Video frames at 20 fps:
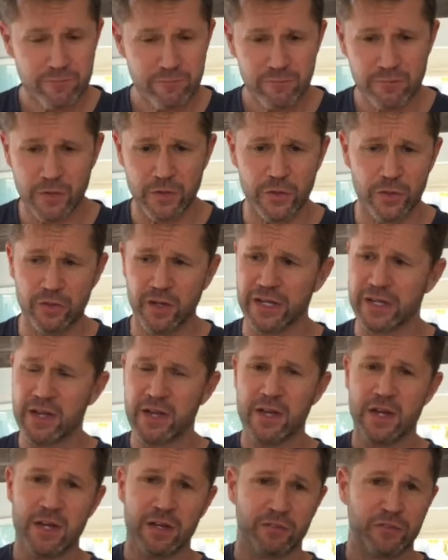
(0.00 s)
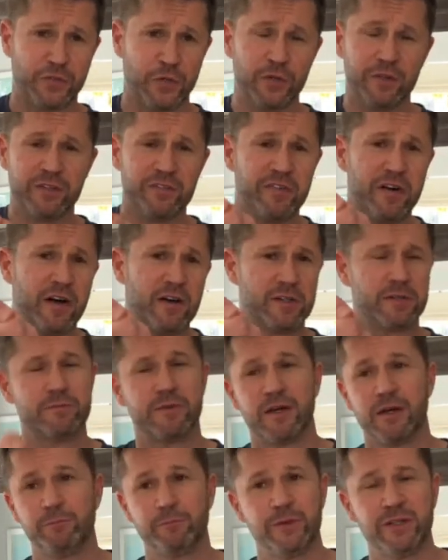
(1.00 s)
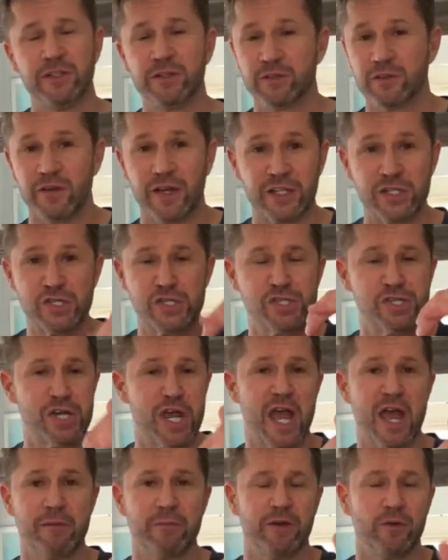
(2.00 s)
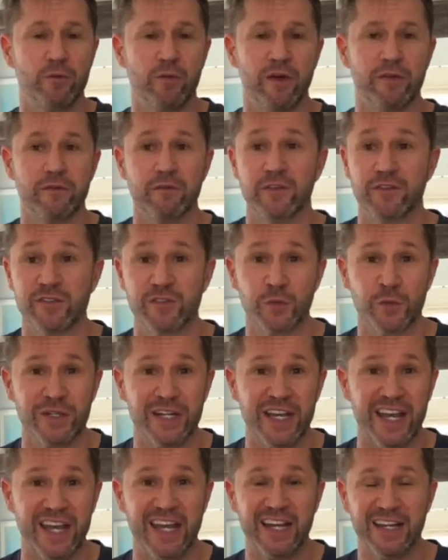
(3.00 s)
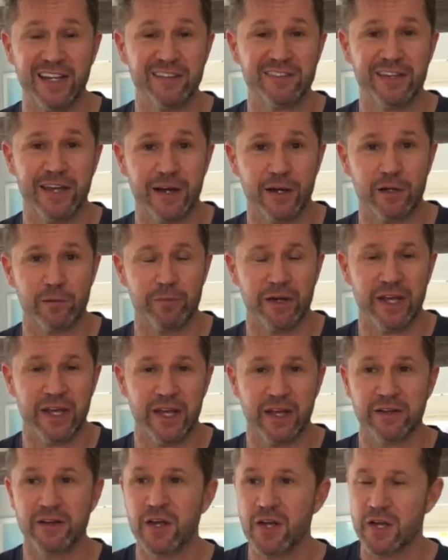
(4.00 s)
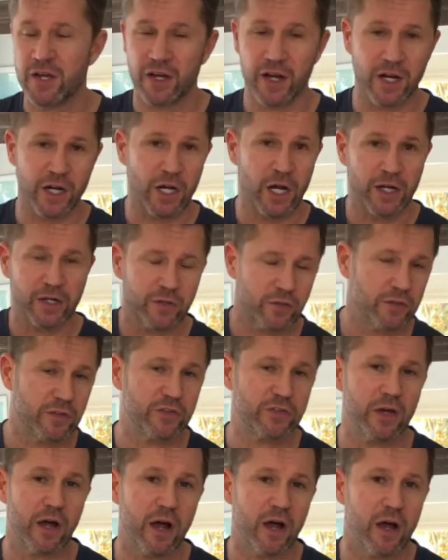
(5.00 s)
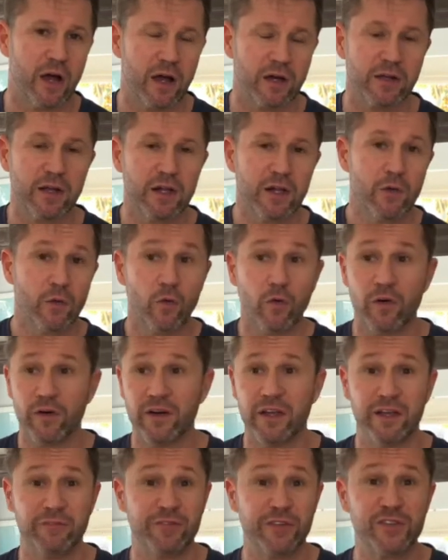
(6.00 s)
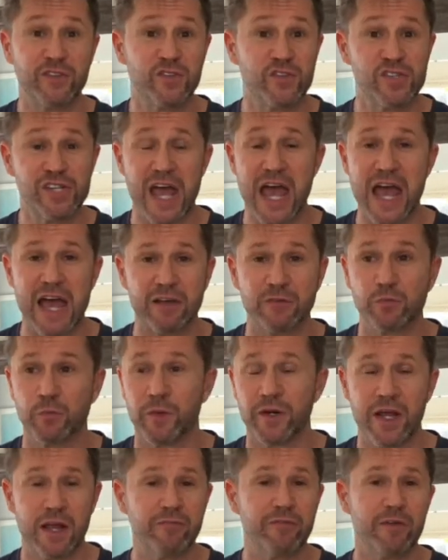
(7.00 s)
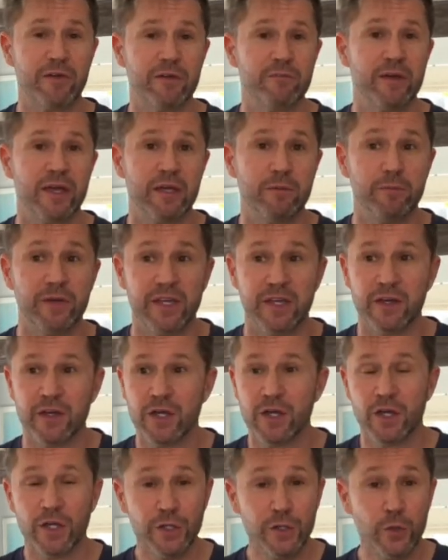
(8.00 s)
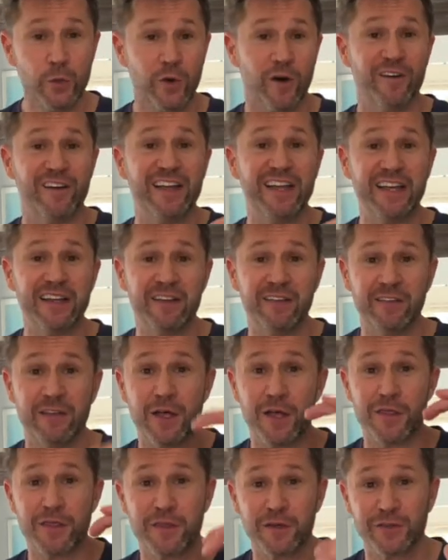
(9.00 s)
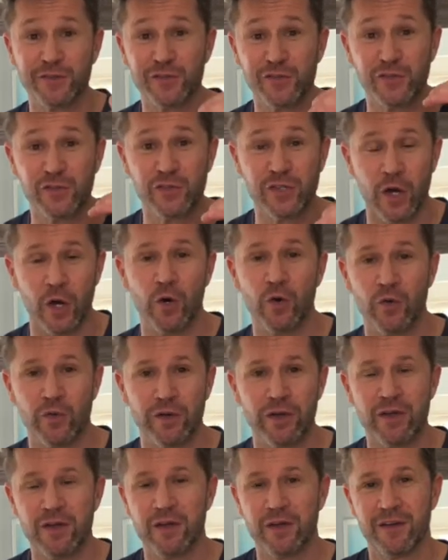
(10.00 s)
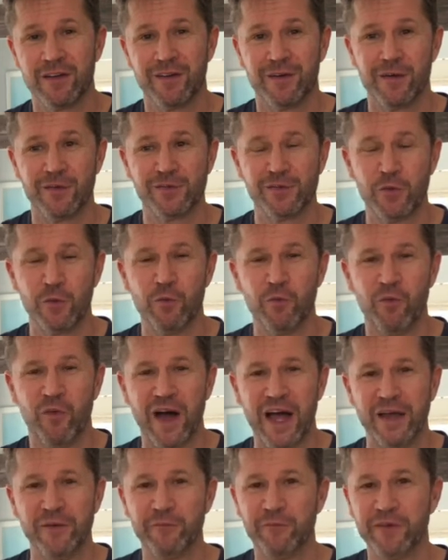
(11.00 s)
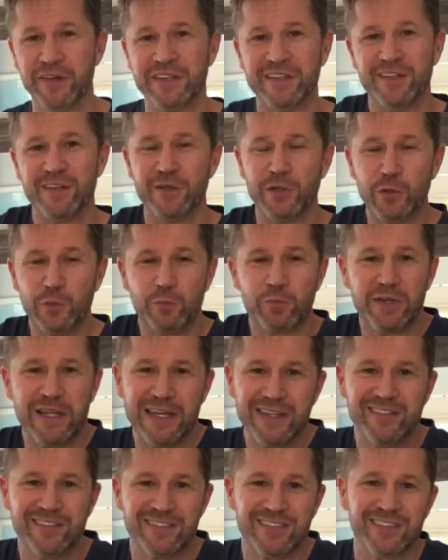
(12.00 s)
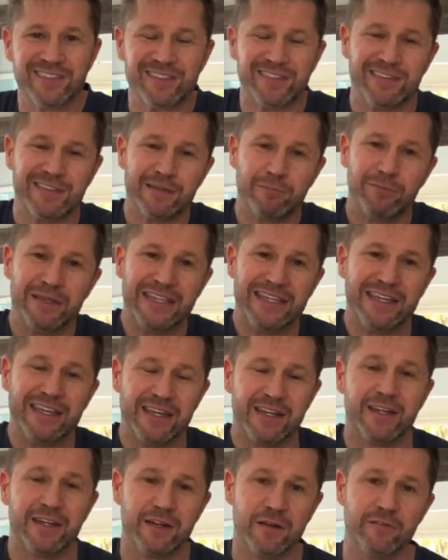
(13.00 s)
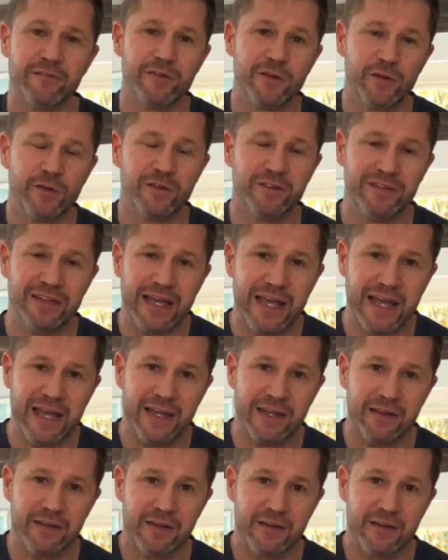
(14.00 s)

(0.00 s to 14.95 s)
you're like, turn the volume up and you're like jamming, whether it's to an 80s hair band, a country song, or if it's jazz, whatever it may be, you are in the zone. So why wouldn't you place this in the beginning of your day